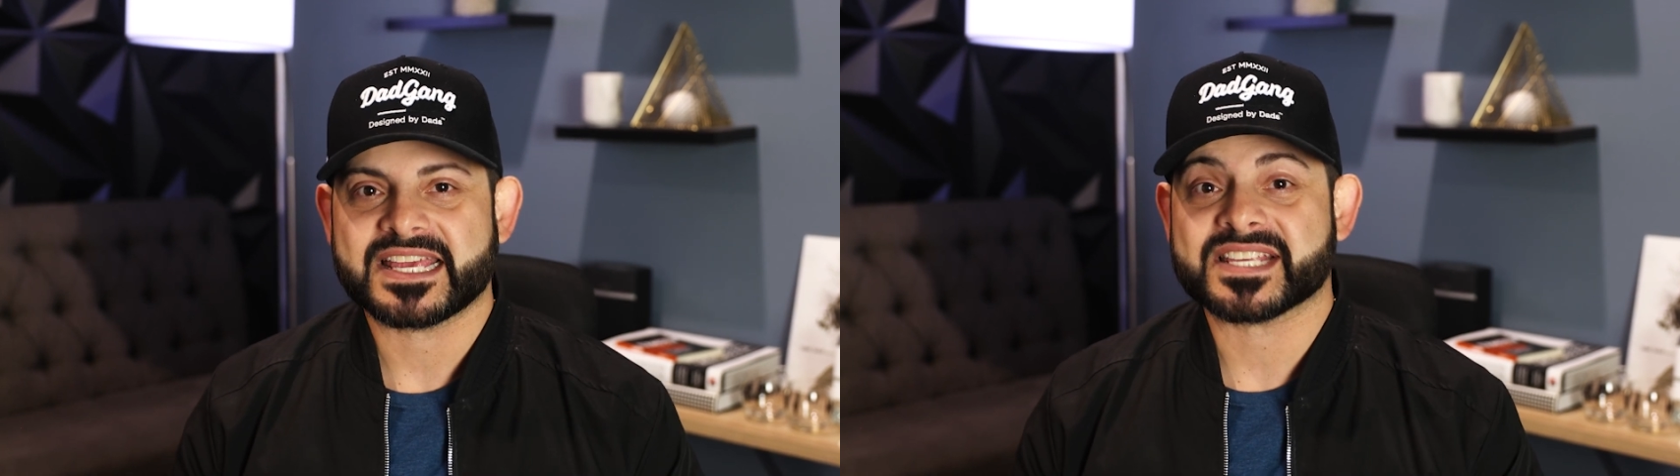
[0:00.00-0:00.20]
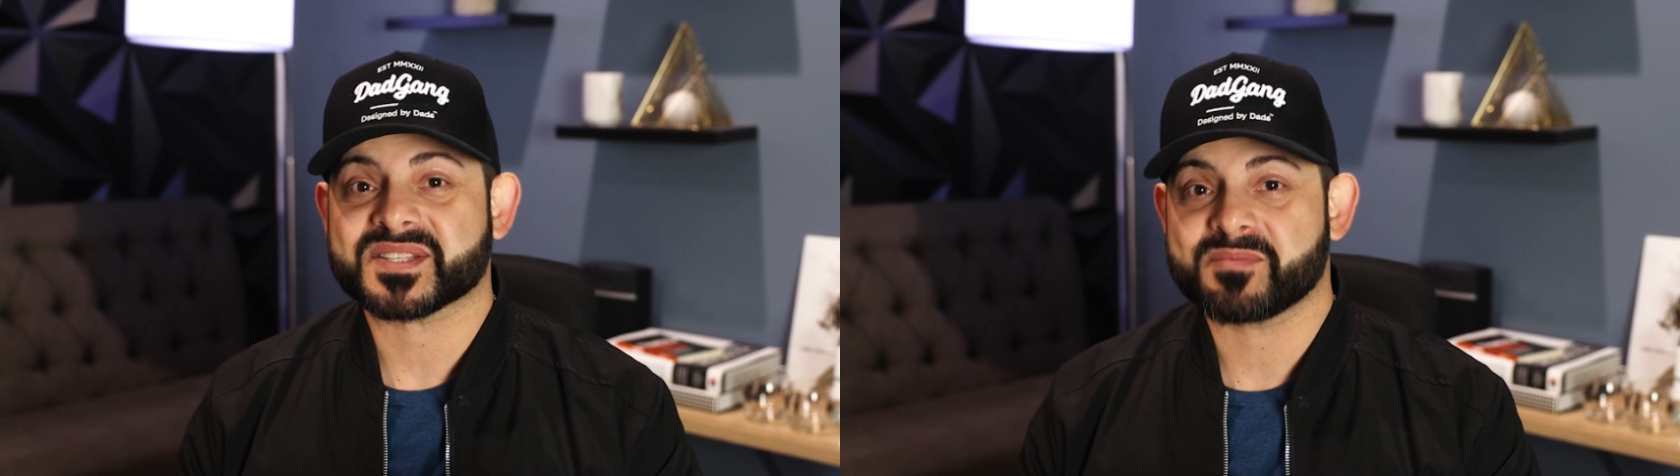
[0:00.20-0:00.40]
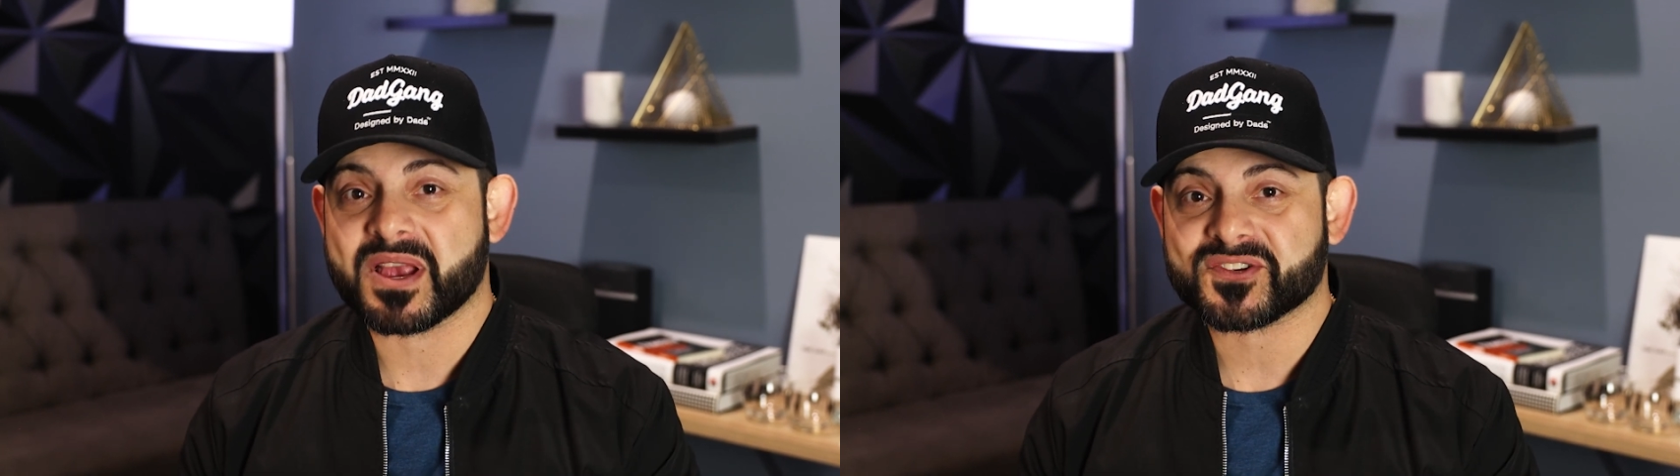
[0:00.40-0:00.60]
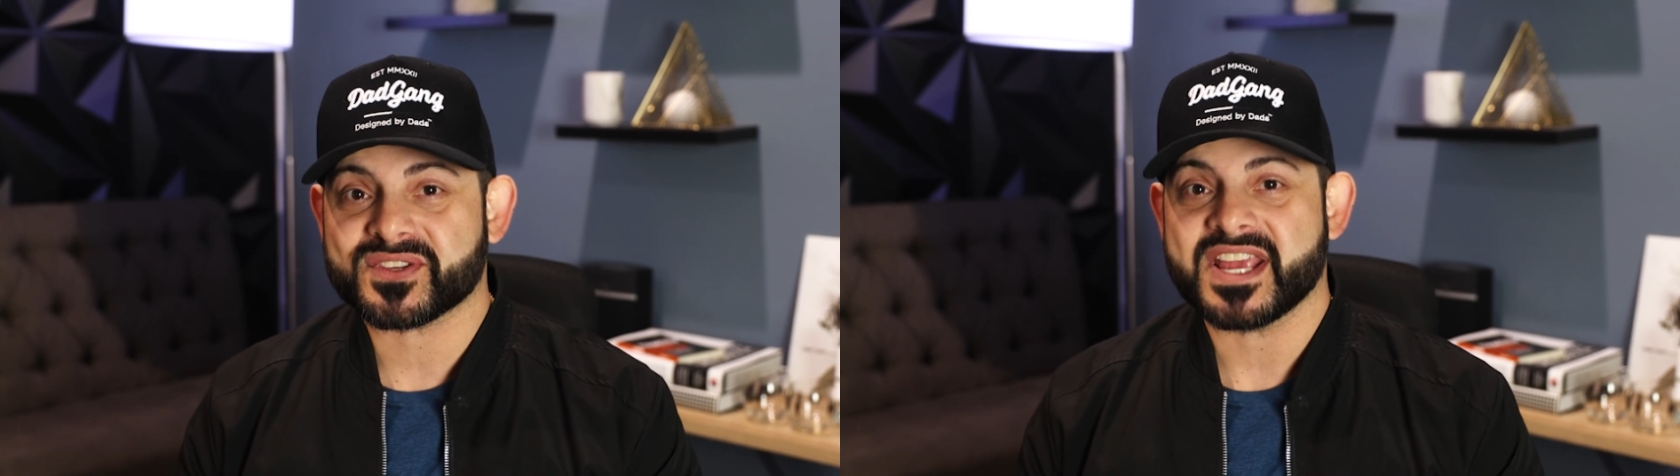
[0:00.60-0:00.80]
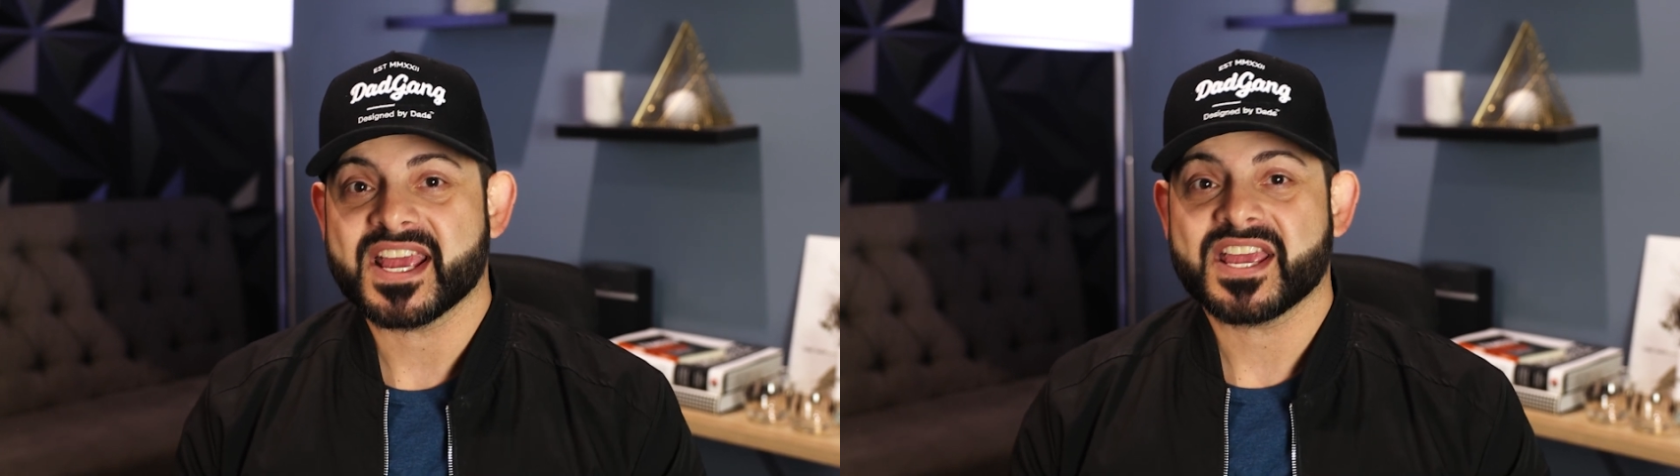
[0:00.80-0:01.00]

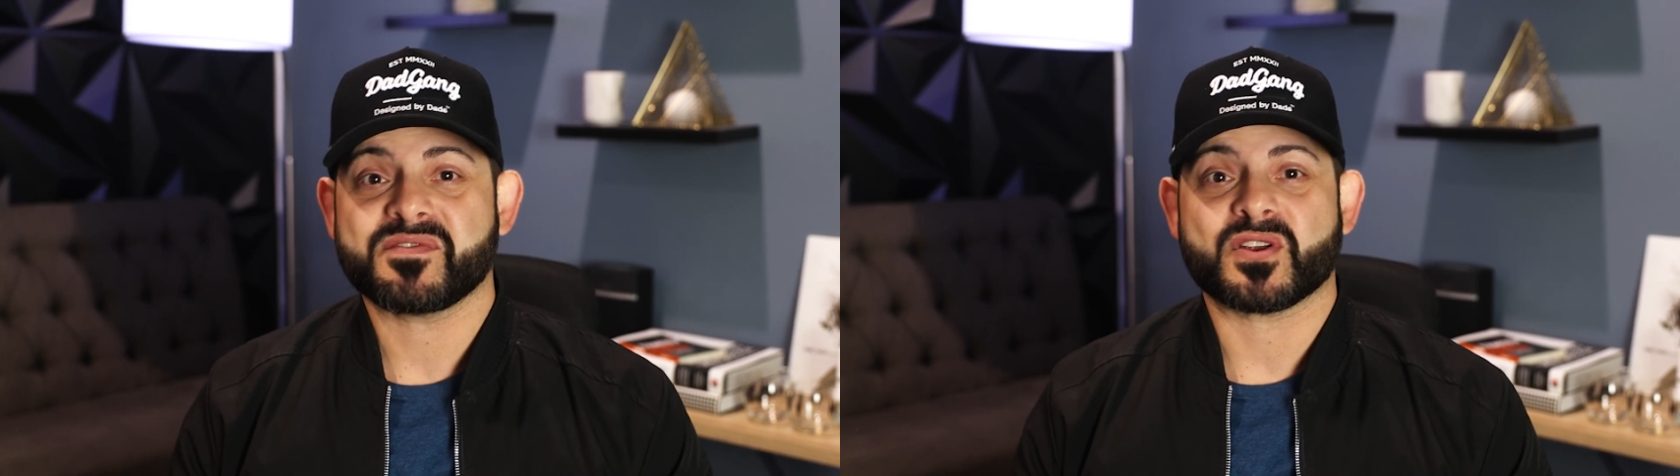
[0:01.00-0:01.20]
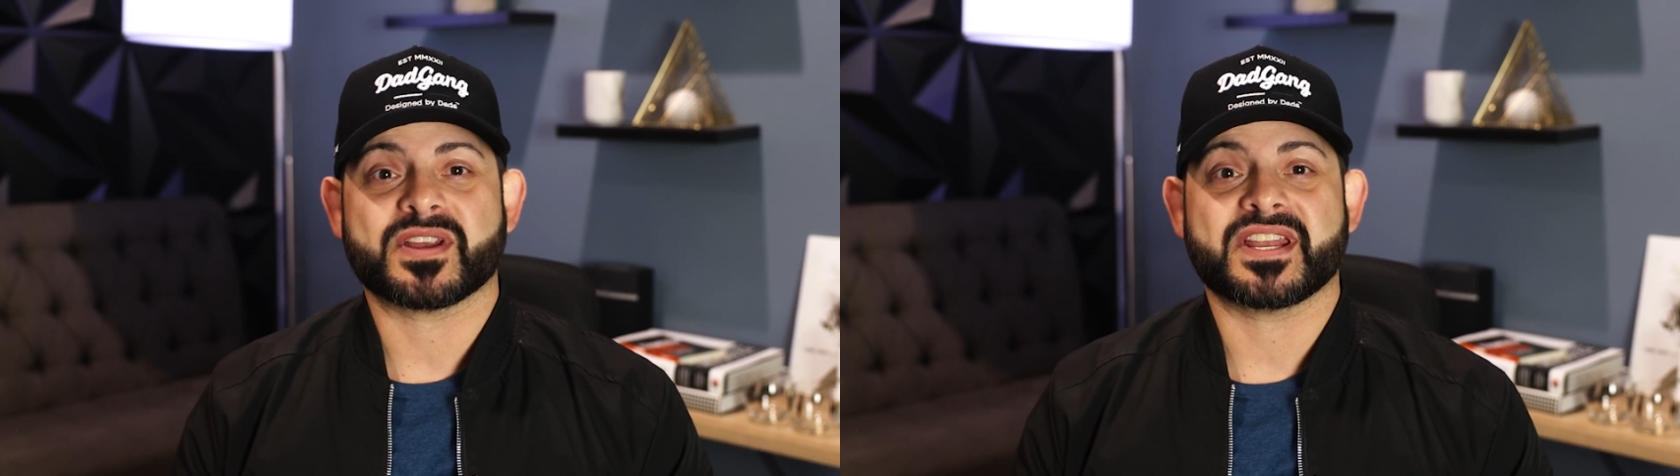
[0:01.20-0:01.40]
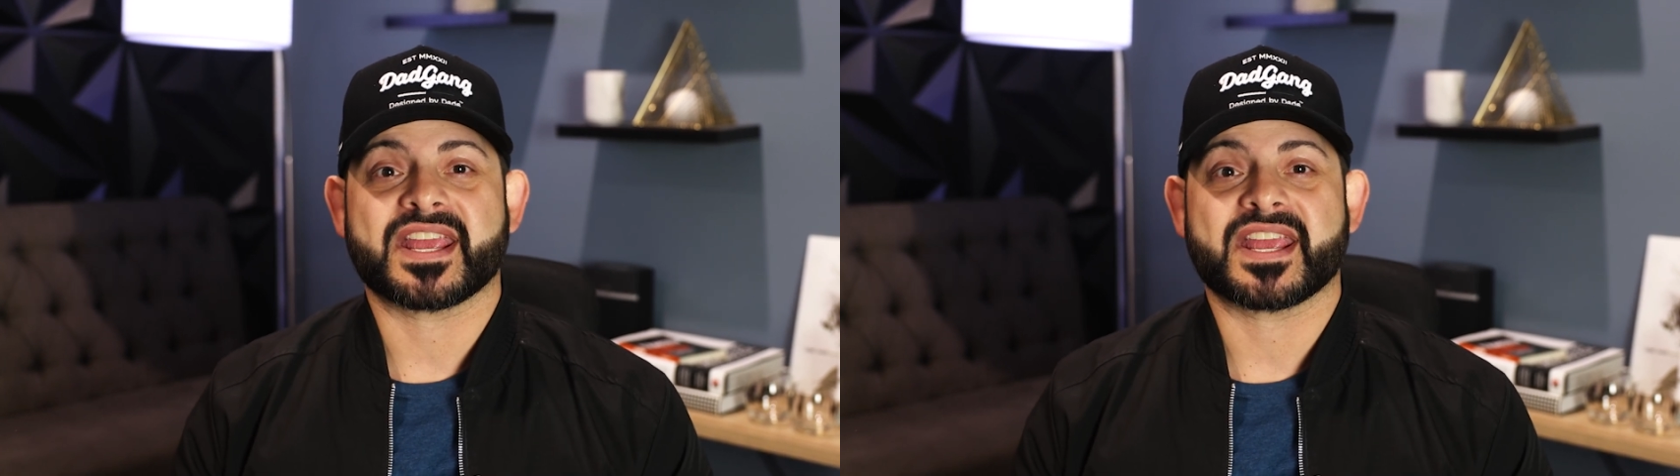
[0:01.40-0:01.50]
especially if you're into